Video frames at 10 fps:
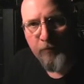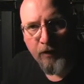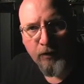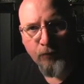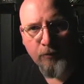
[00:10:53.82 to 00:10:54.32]

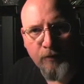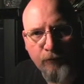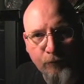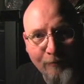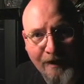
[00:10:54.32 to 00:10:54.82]
million would be
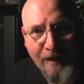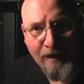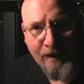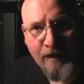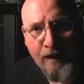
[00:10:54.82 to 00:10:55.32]
for
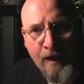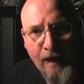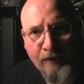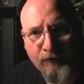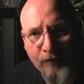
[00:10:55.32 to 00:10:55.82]
me,
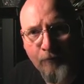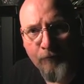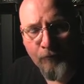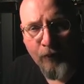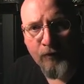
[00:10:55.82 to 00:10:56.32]
and
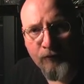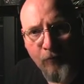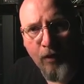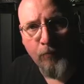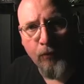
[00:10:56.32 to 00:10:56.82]
some very
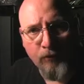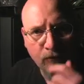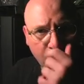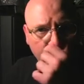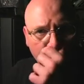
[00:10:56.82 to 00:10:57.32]
small
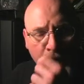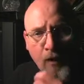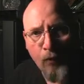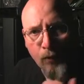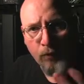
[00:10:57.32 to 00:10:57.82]
portion of it
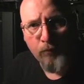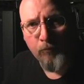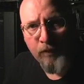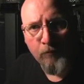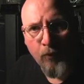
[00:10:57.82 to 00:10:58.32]
would
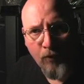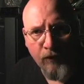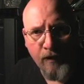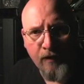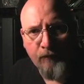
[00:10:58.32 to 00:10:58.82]
be more
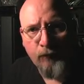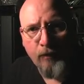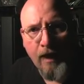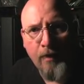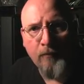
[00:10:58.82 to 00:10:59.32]
than enough to
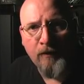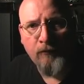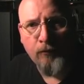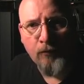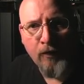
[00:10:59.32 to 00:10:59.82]
allow me
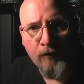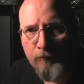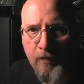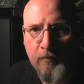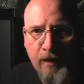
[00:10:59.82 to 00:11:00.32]
to
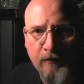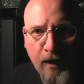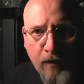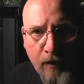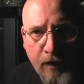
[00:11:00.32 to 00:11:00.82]
spend my
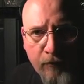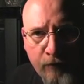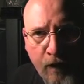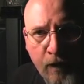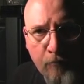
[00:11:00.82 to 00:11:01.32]
entire life,
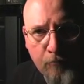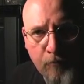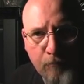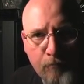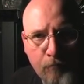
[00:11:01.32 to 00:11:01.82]
m-